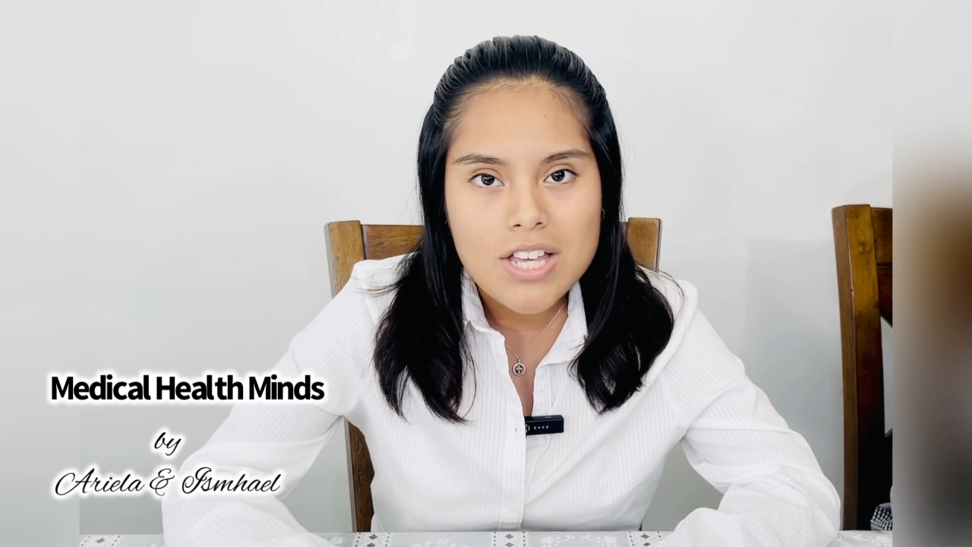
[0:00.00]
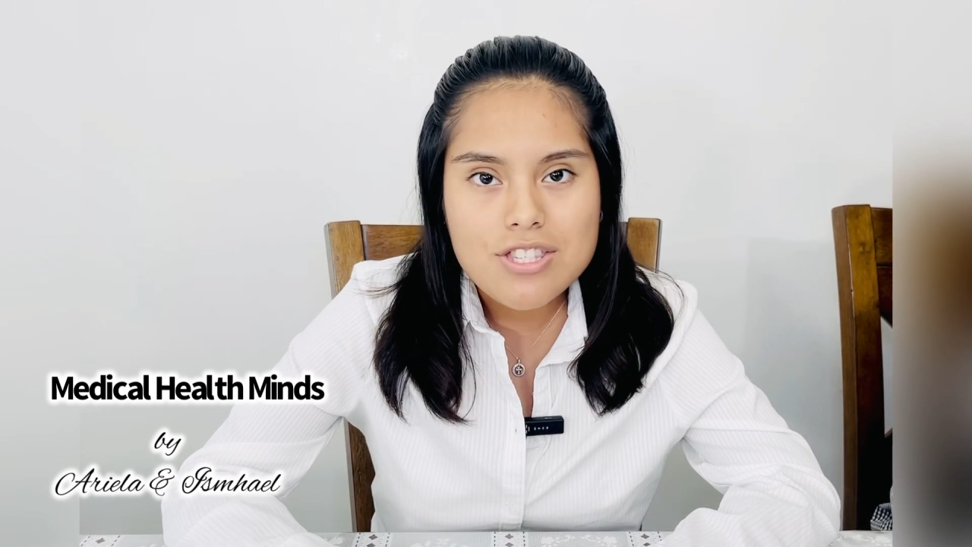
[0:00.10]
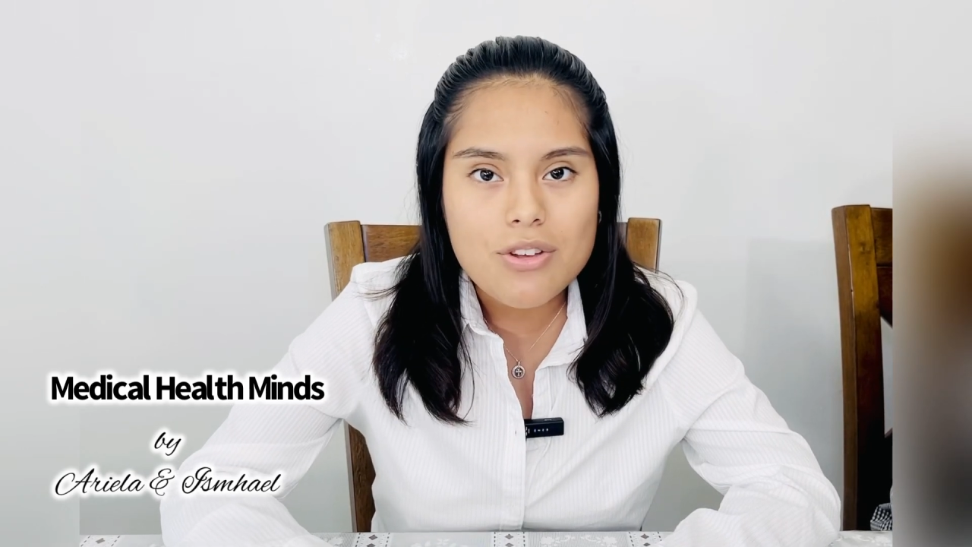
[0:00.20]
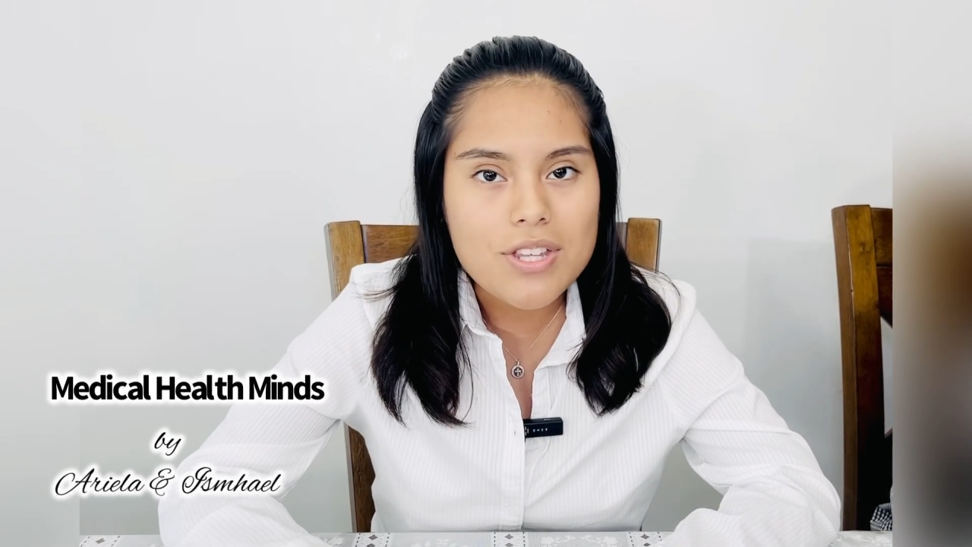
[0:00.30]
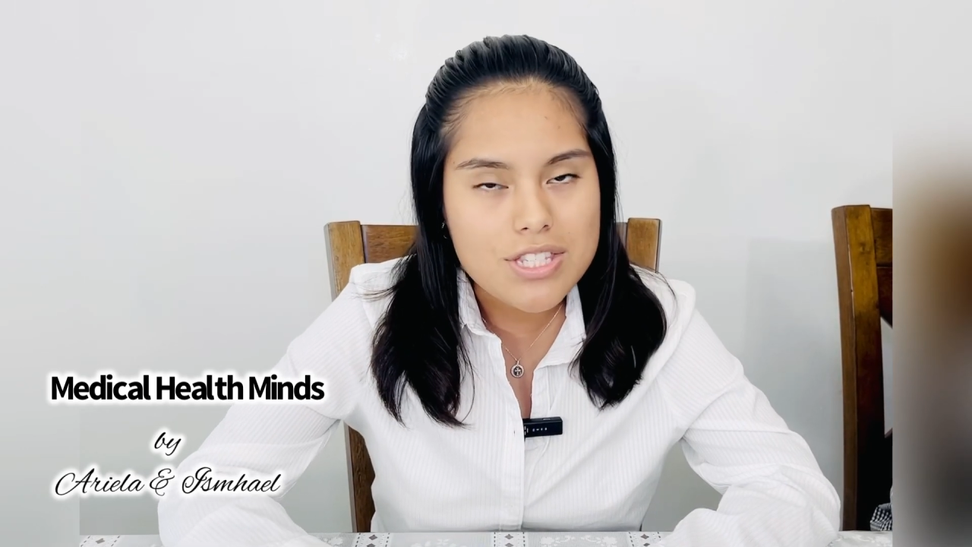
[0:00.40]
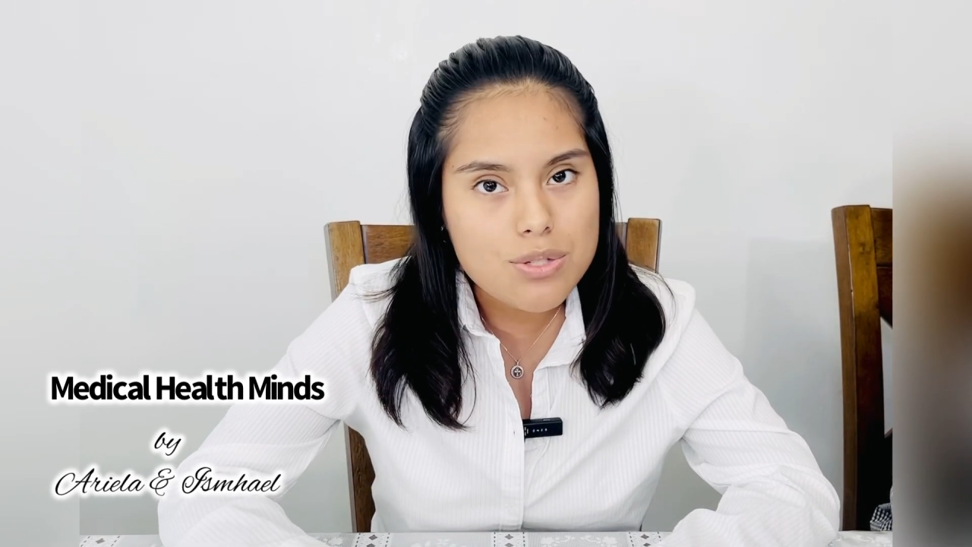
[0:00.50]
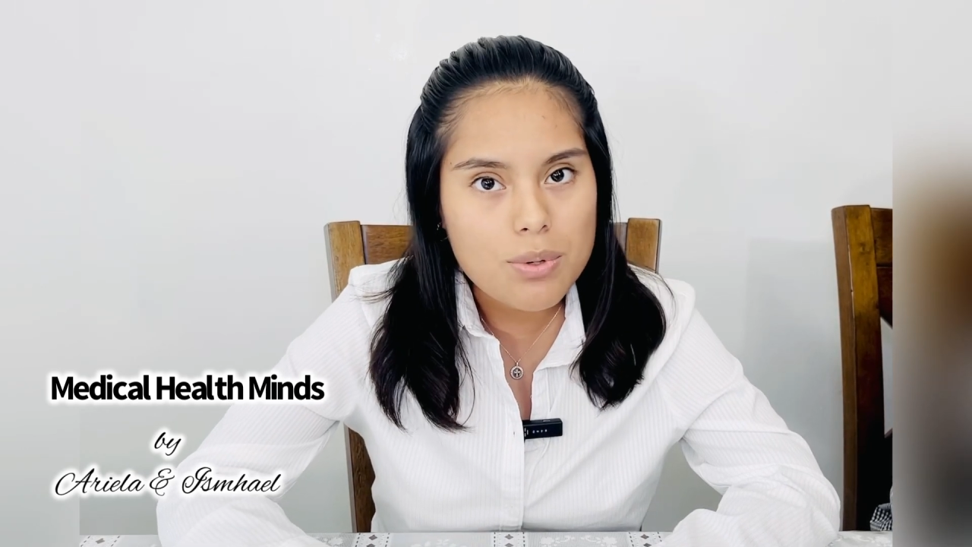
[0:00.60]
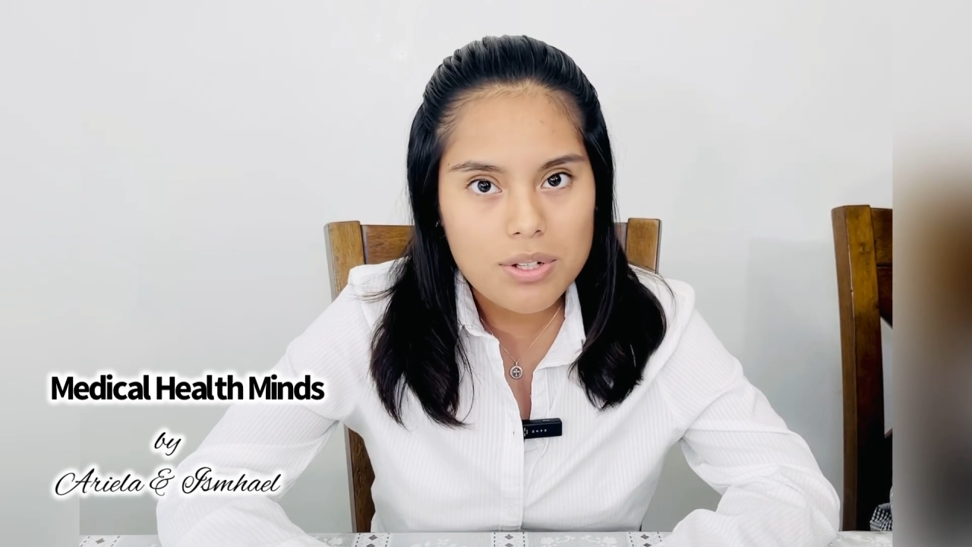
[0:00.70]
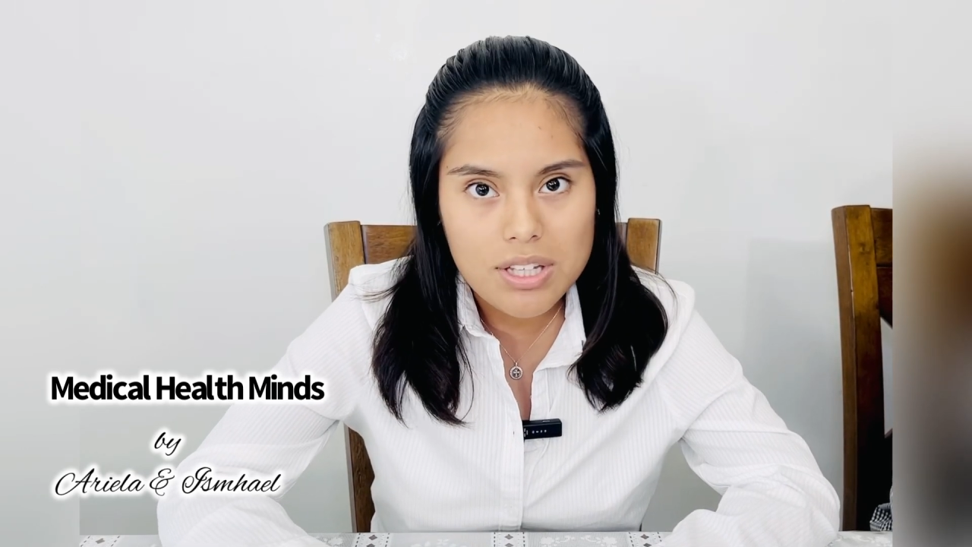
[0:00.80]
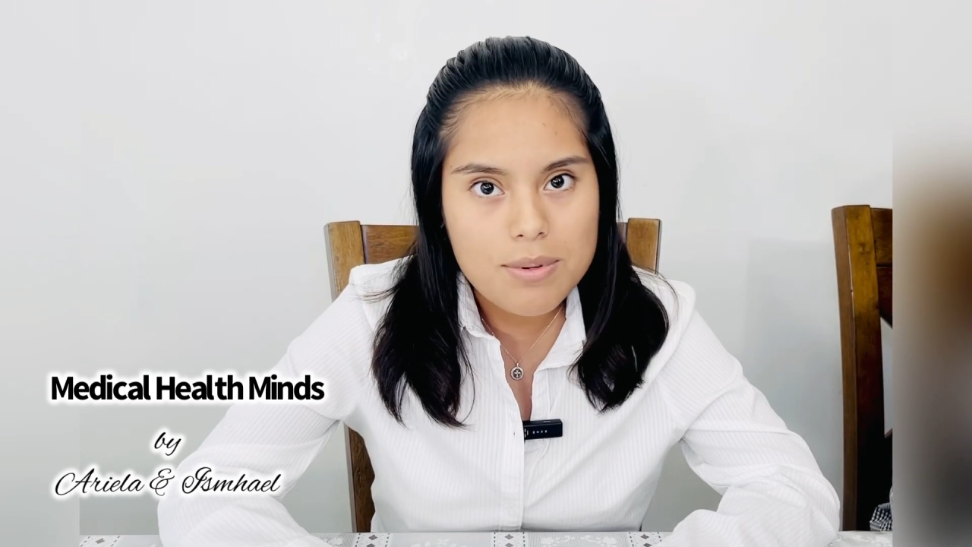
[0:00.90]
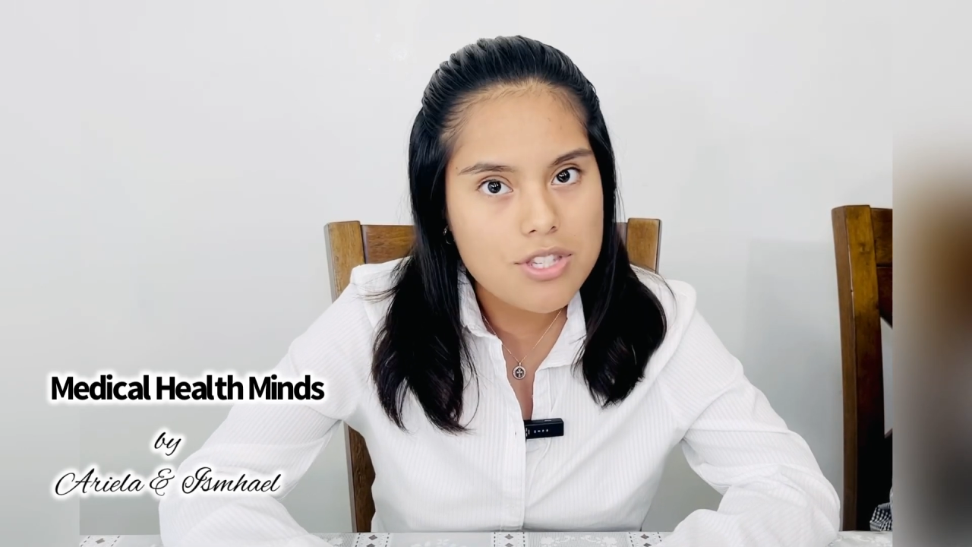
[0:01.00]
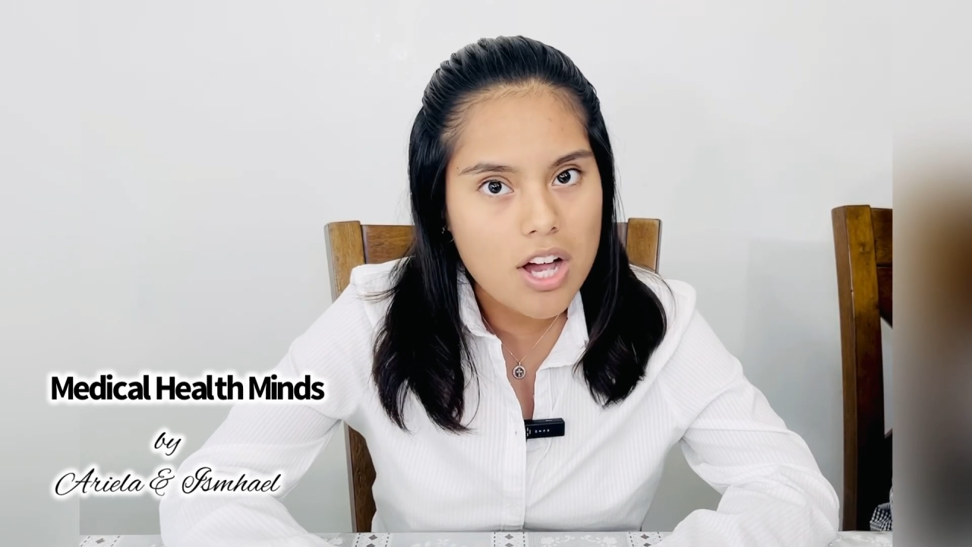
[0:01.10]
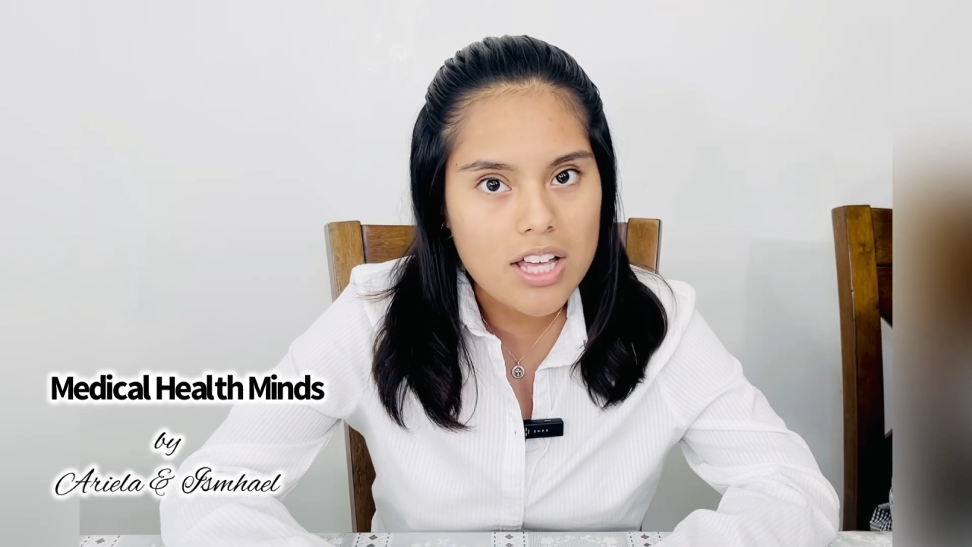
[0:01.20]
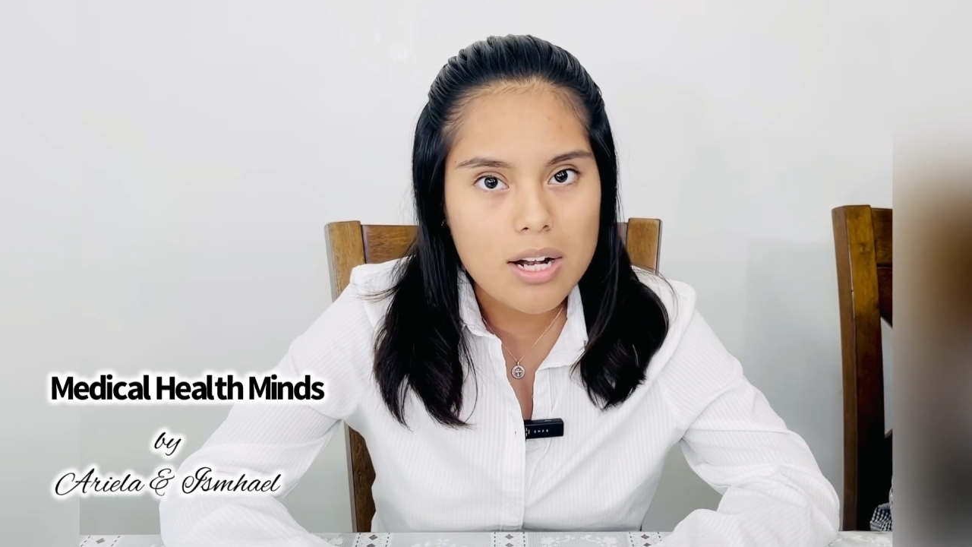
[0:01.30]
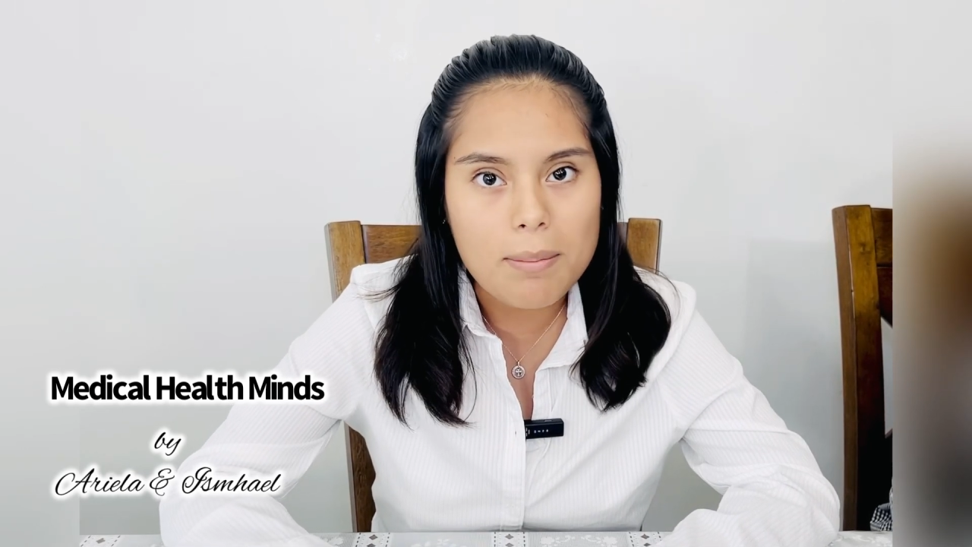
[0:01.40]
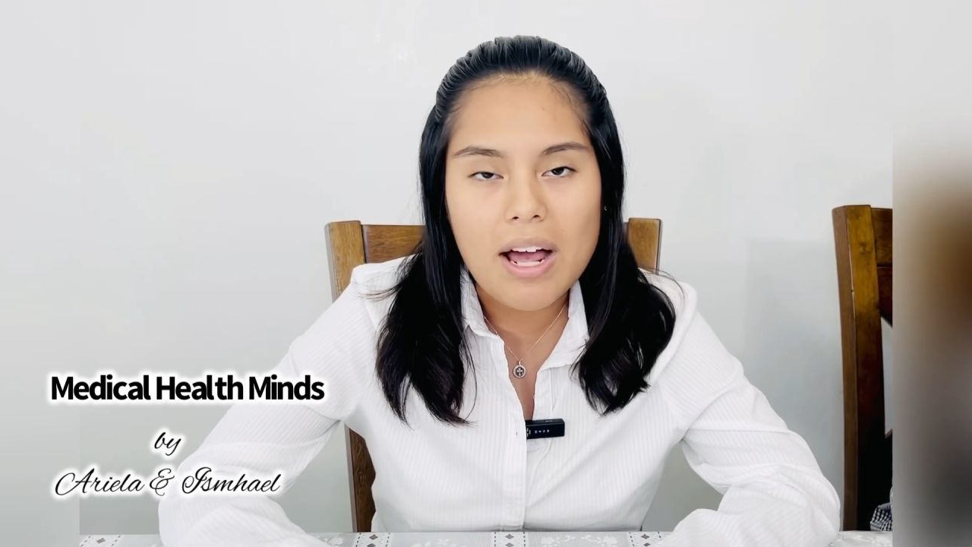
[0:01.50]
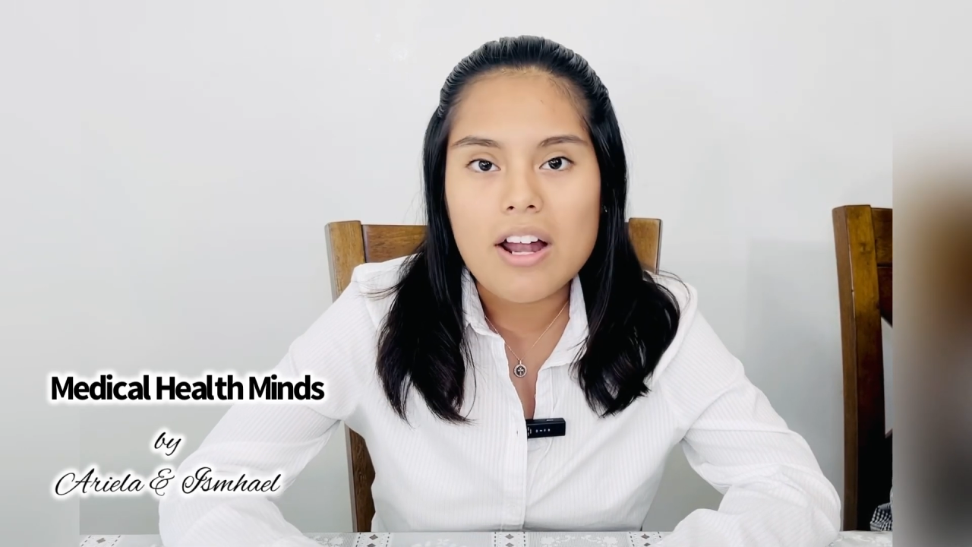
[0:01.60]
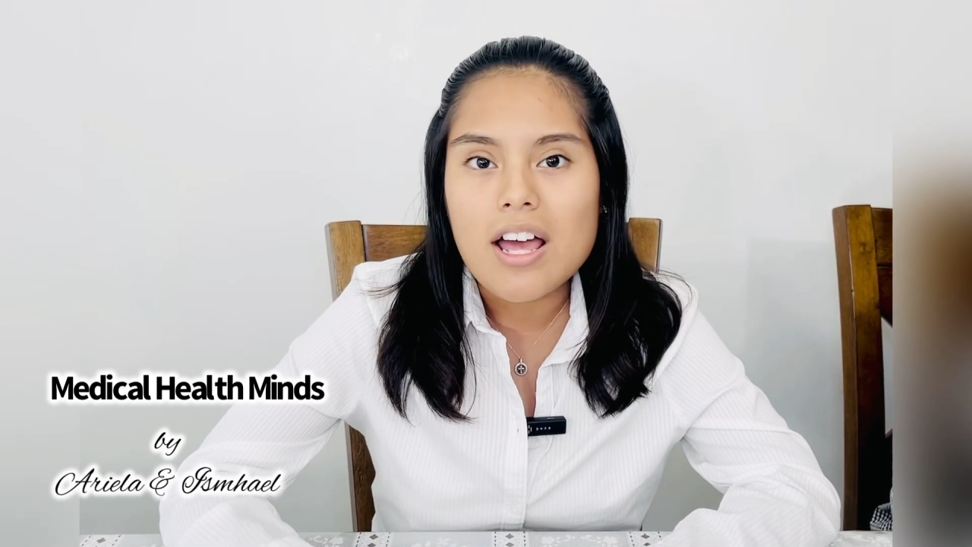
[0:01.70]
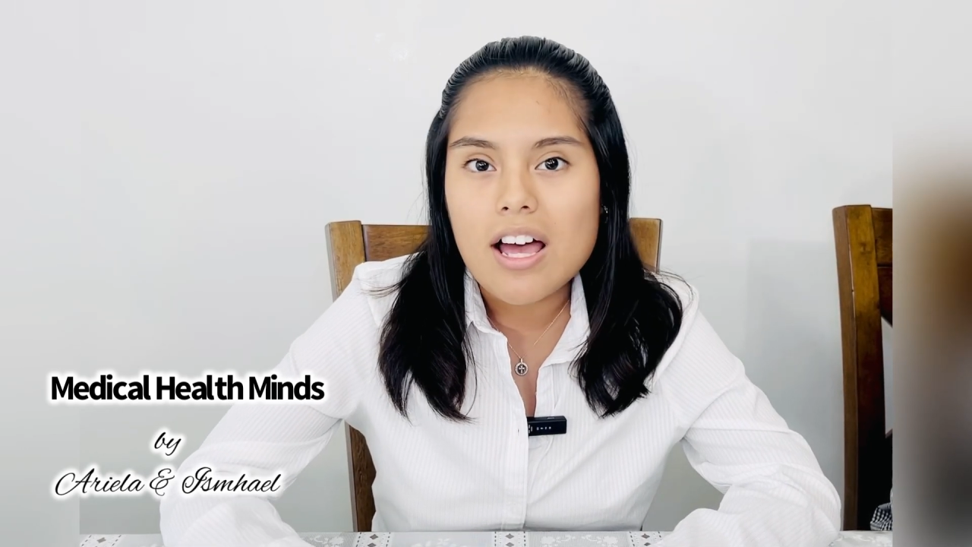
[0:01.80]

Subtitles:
So this is what he was talking about,